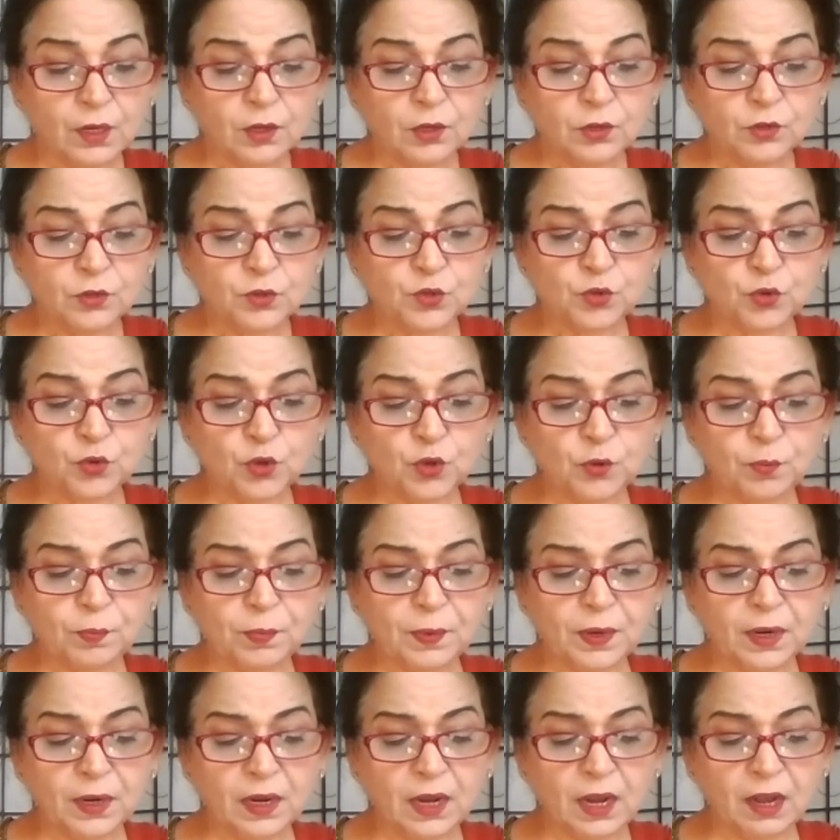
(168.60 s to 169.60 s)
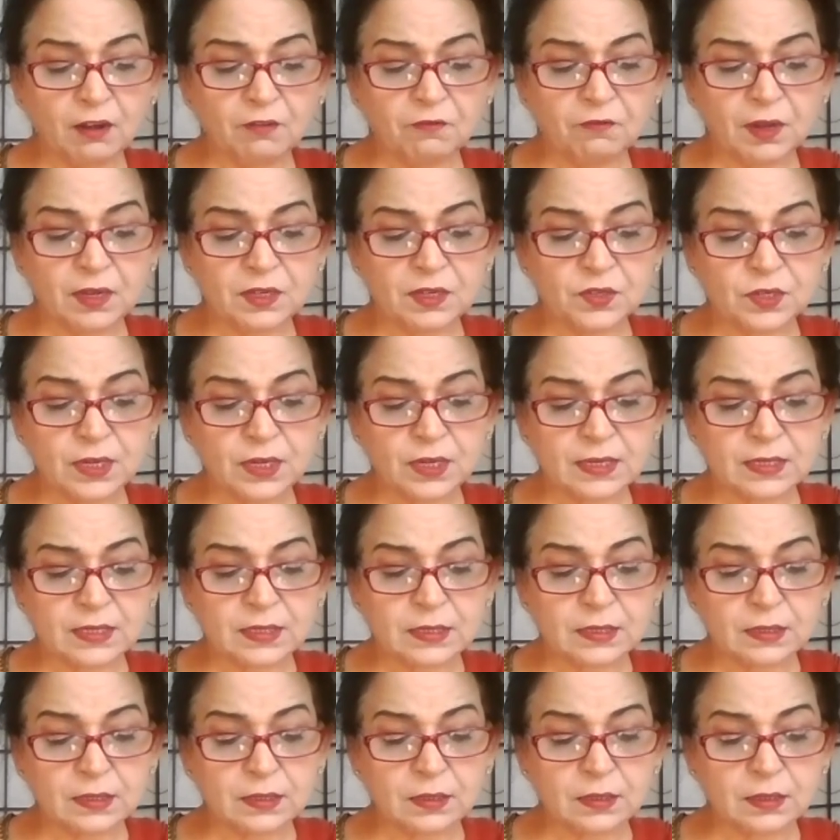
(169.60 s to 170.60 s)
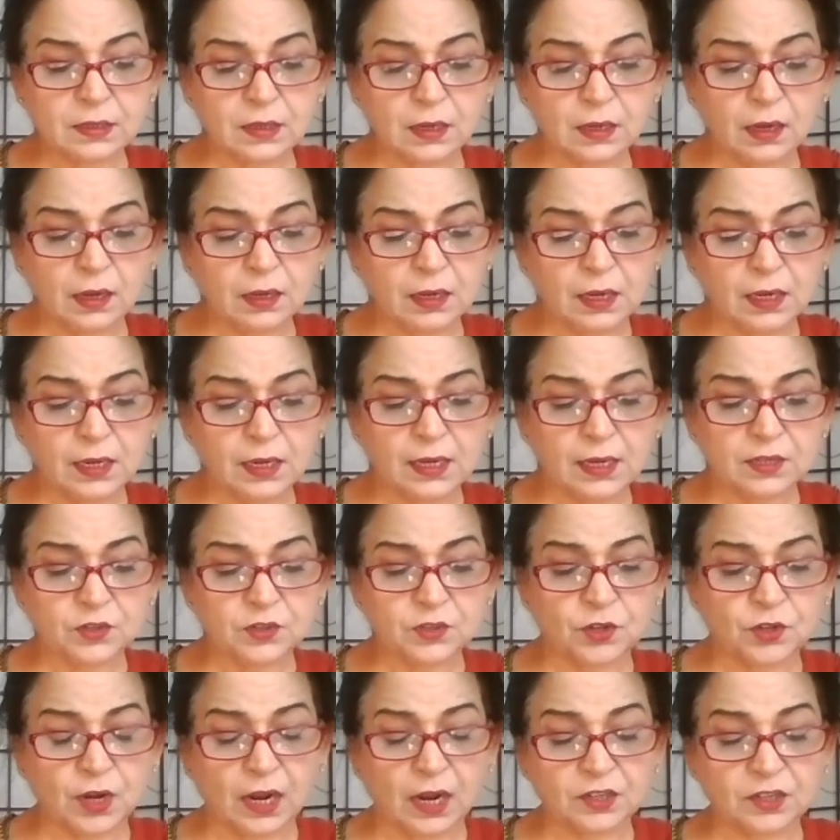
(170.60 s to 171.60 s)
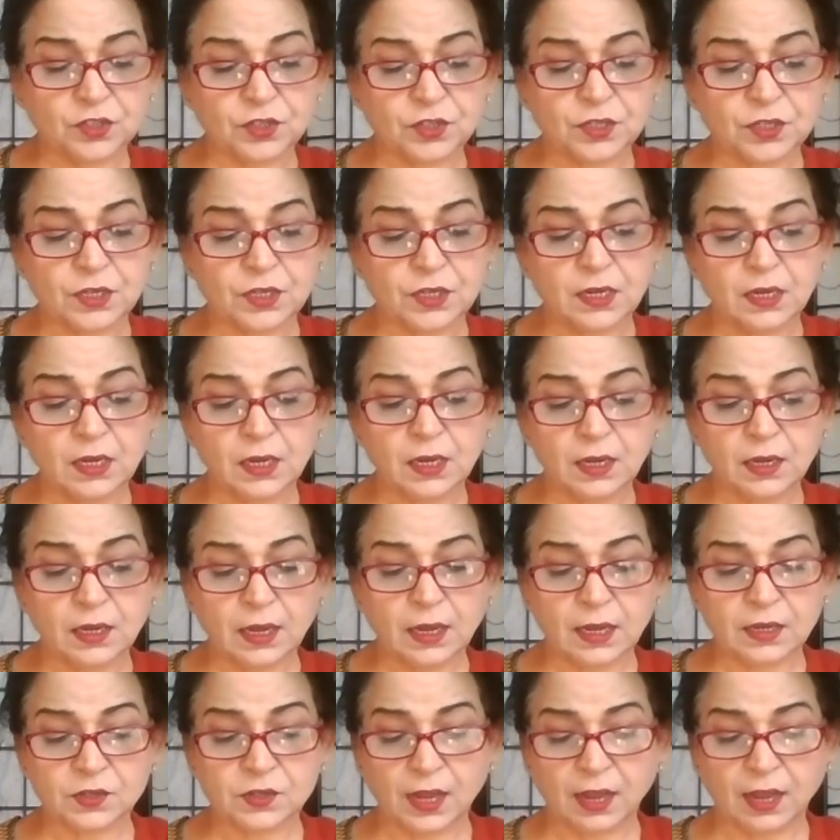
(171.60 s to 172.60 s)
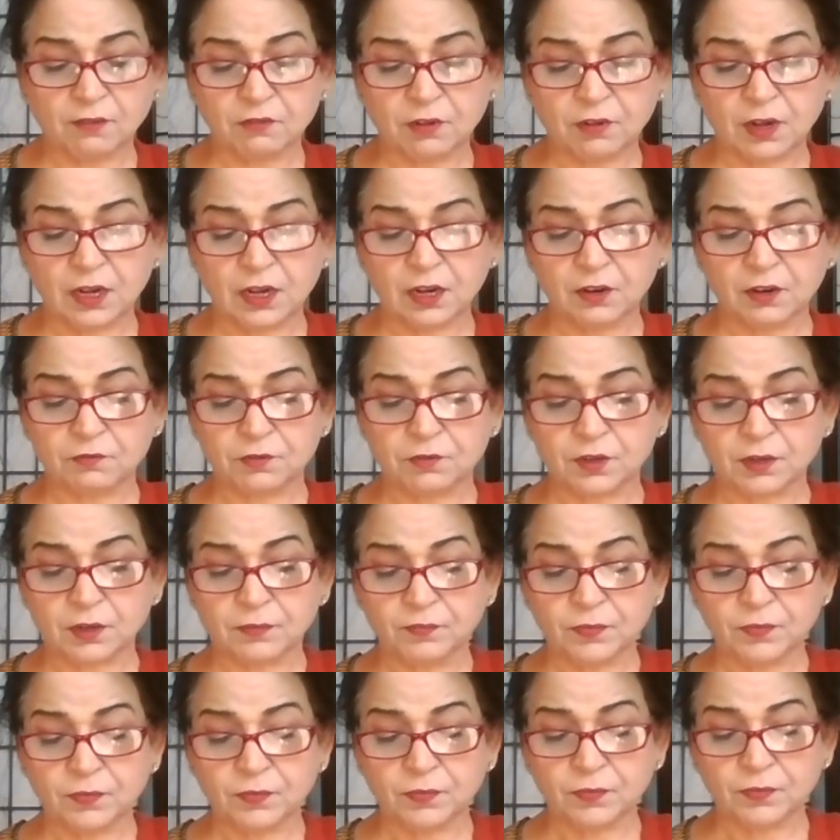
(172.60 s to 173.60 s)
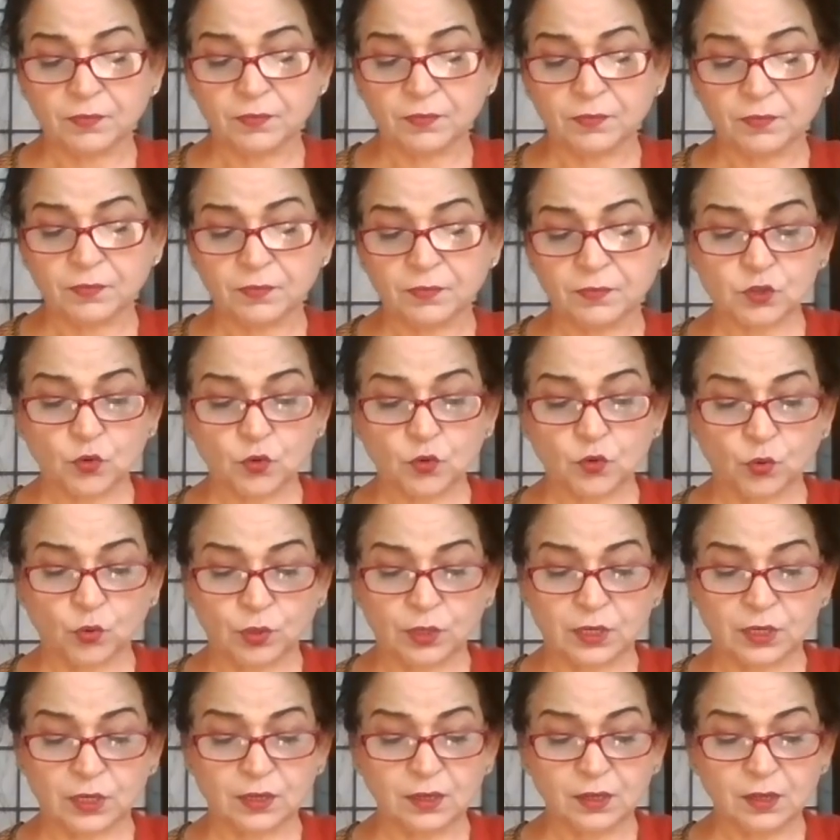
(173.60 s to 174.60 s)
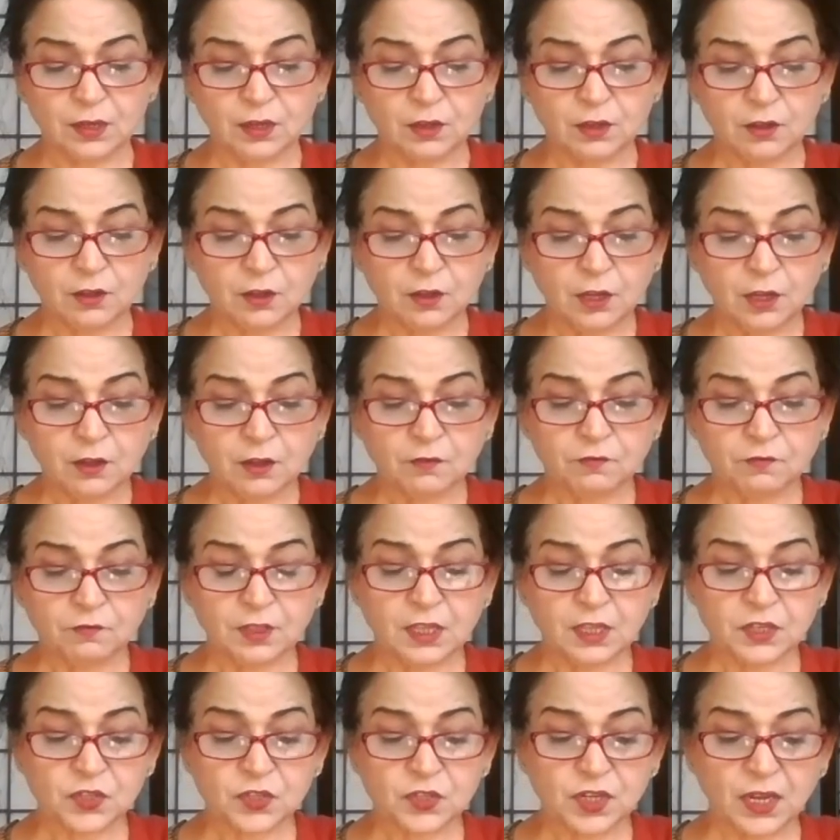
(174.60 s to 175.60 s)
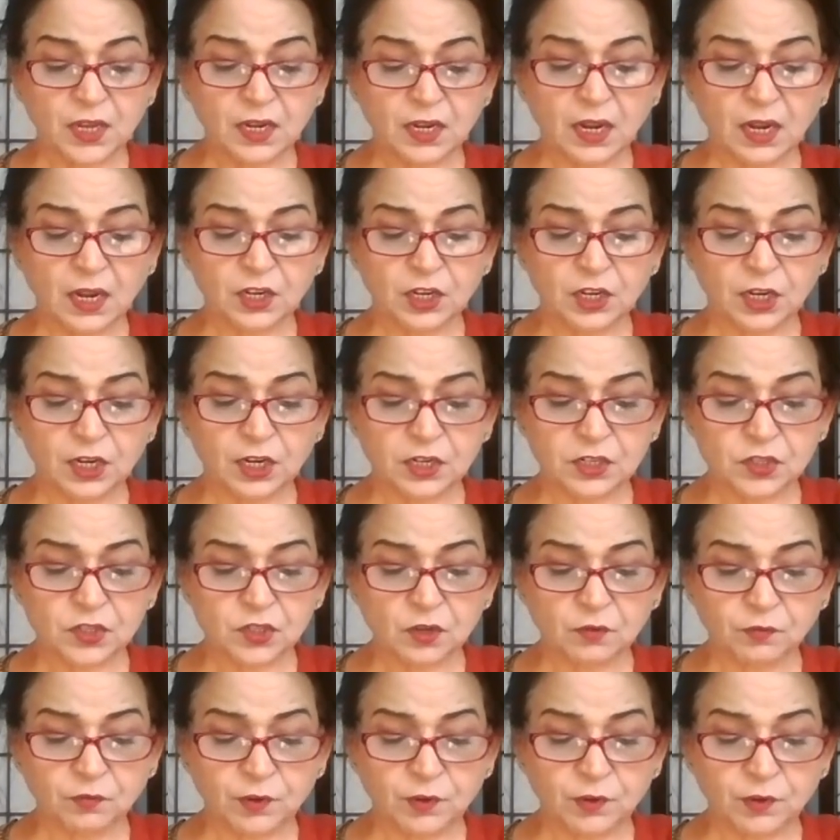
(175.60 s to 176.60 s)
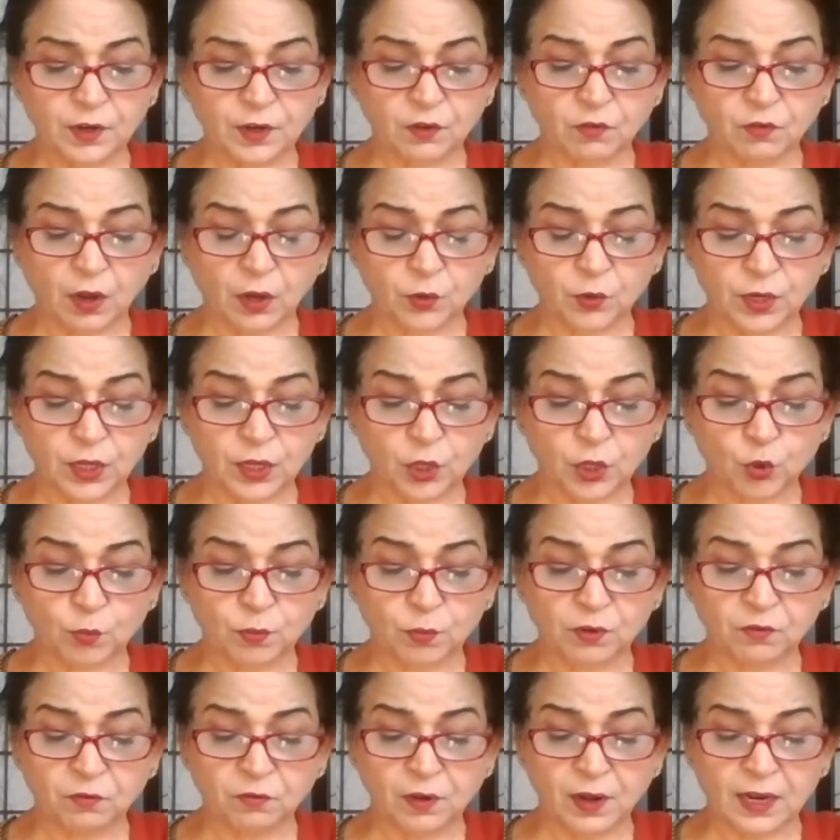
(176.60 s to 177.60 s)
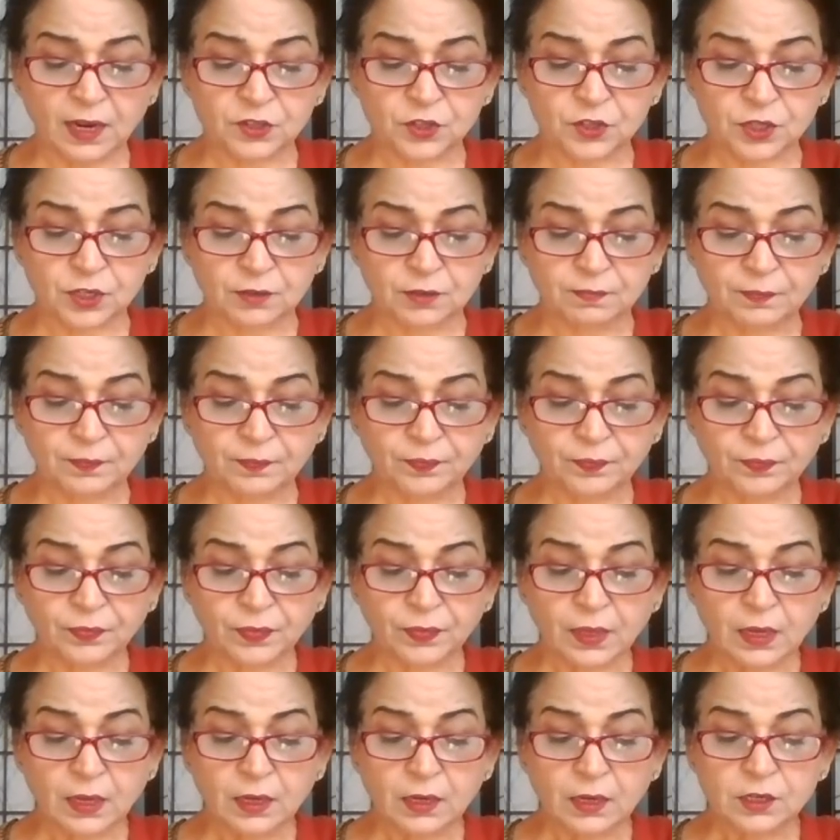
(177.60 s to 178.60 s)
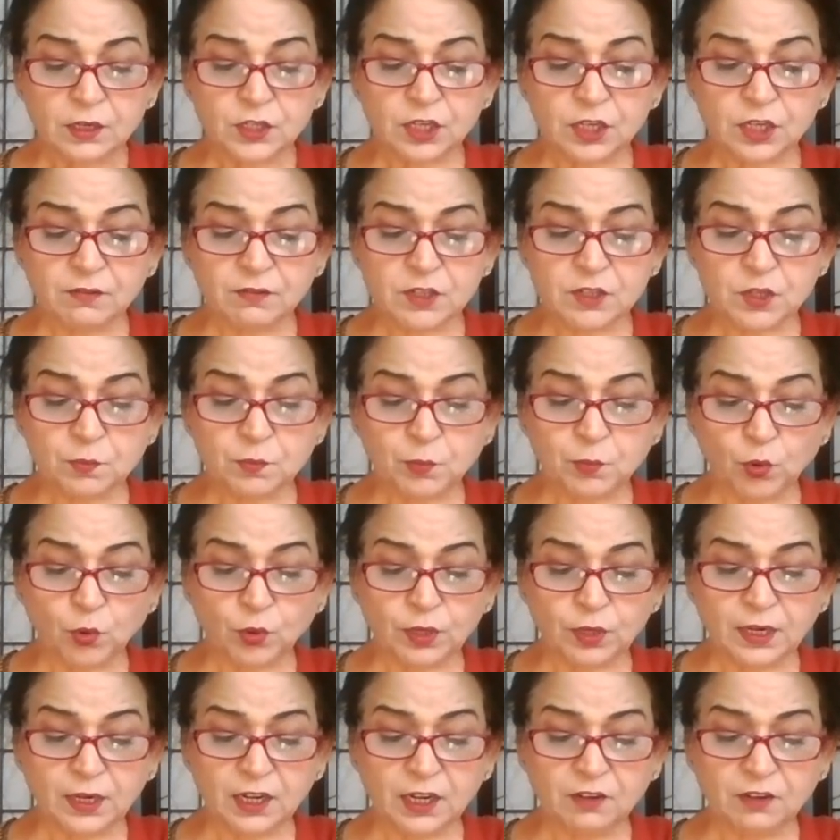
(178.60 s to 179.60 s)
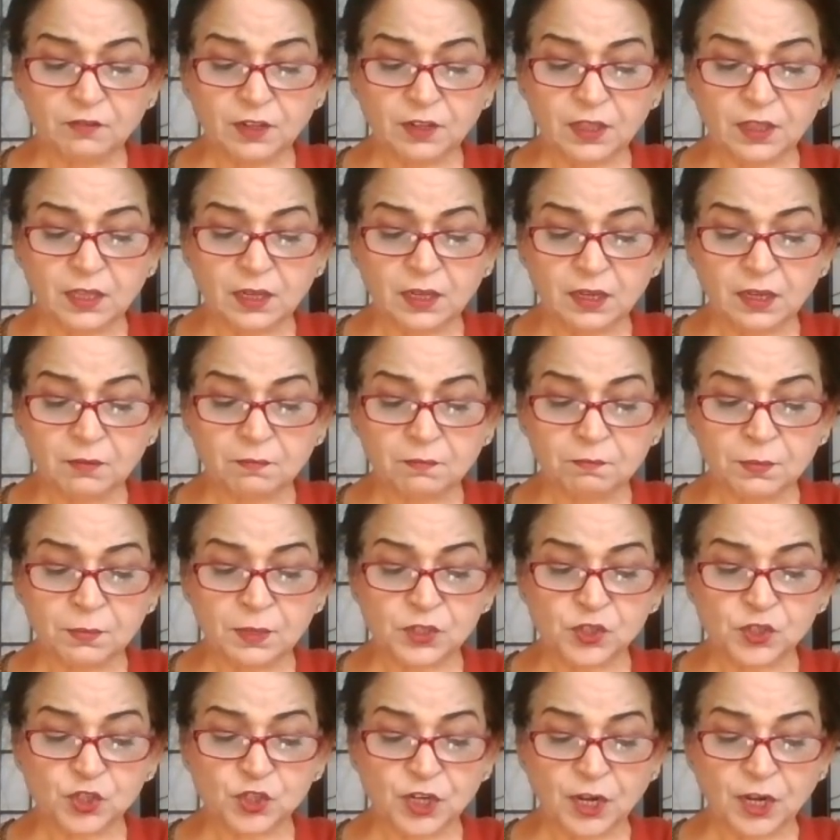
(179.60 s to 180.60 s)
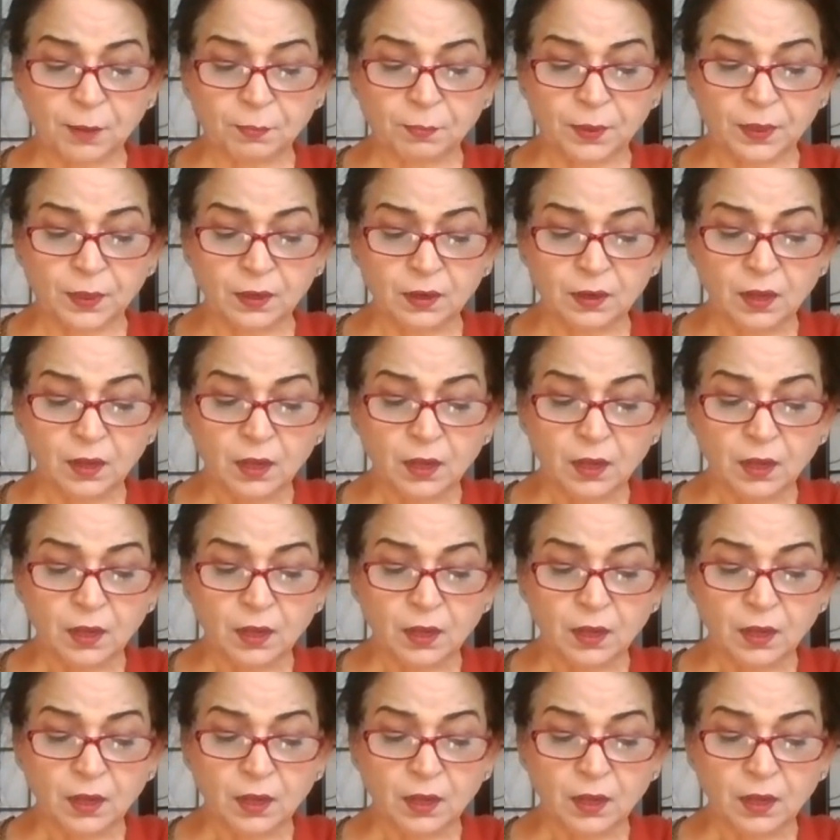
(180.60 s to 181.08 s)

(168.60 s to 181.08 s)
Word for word: Shurtnaka was as ugly as Rakshasi as ever lived. She was old, with the sin and years of devouring human flesh. She was bloated with the misshapen.